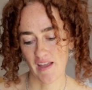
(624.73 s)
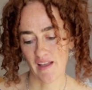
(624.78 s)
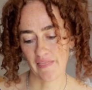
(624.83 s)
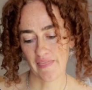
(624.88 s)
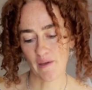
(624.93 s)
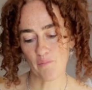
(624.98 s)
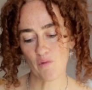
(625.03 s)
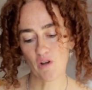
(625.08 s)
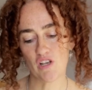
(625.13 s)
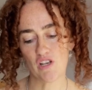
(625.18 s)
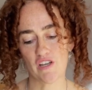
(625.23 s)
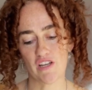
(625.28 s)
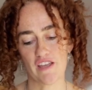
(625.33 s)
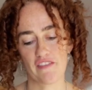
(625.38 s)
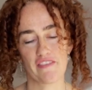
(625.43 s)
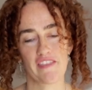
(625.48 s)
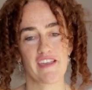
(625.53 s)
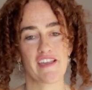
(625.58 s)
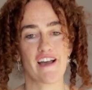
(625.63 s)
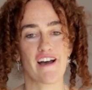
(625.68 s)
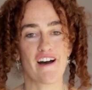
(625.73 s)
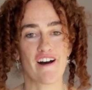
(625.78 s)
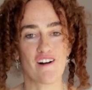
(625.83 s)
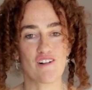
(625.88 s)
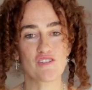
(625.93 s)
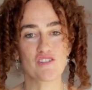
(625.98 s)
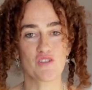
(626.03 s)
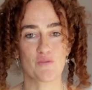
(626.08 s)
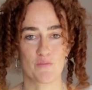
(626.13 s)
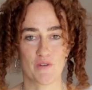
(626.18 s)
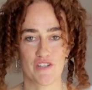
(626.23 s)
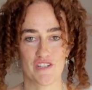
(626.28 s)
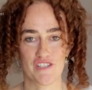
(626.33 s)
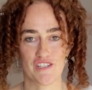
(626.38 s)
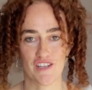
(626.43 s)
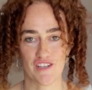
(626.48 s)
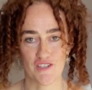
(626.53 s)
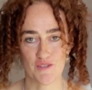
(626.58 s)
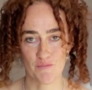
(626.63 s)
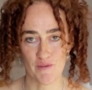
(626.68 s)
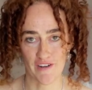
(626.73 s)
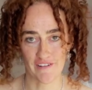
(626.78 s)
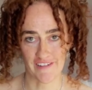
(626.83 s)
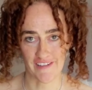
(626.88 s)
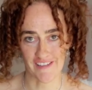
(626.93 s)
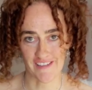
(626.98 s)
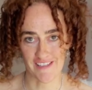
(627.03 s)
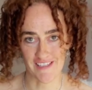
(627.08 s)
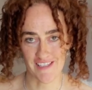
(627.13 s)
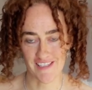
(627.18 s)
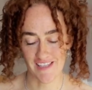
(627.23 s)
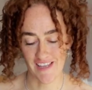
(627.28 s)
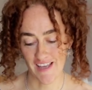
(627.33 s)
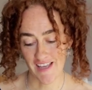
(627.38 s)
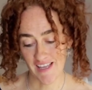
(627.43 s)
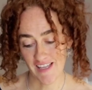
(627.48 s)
Then we'll look at the ultimate experience,